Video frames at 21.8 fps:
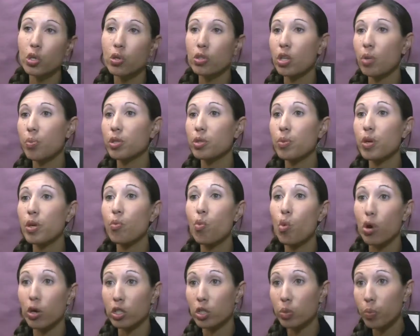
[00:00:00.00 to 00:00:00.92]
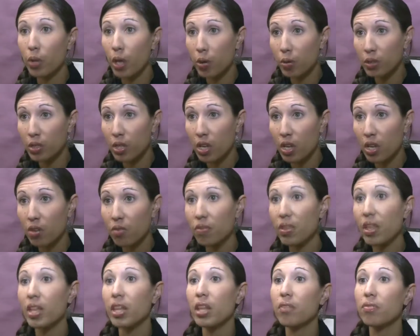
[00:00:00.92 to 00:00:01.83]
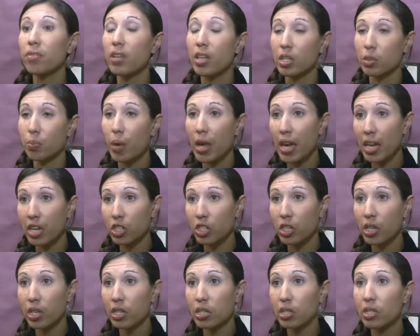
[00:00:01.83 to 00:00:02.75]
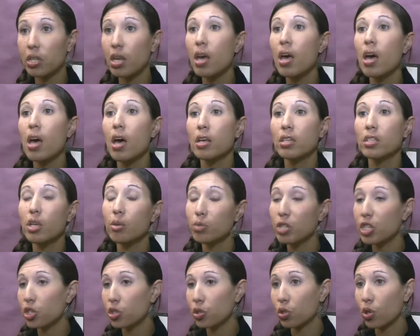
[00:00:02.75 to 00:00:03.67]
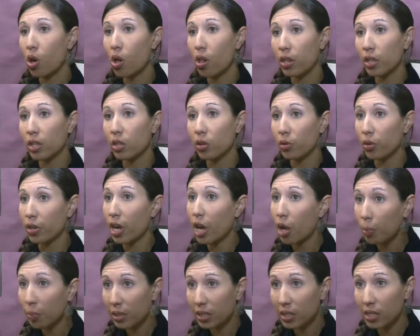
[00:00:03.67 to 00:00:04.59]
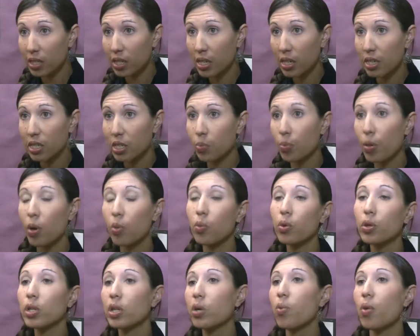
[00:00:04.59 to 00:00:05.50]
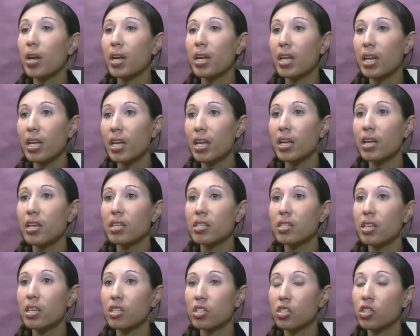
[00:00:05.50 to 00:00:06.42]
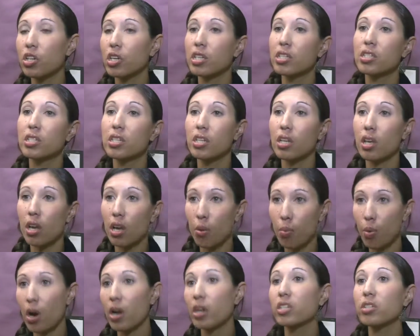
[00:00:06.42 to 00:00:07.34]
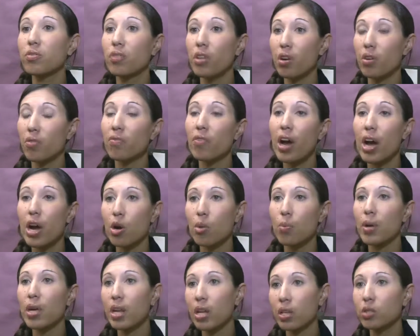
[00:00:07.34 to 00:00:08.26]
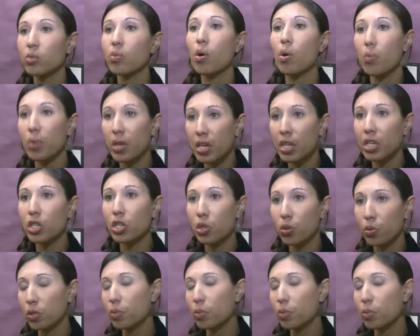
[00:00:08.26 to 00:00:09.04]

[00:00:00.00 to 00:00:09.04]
shows up as being more explosive, they love less patience. Some teachers call it learned helplessness, but really what it is is just a product of their environment, and so what we need to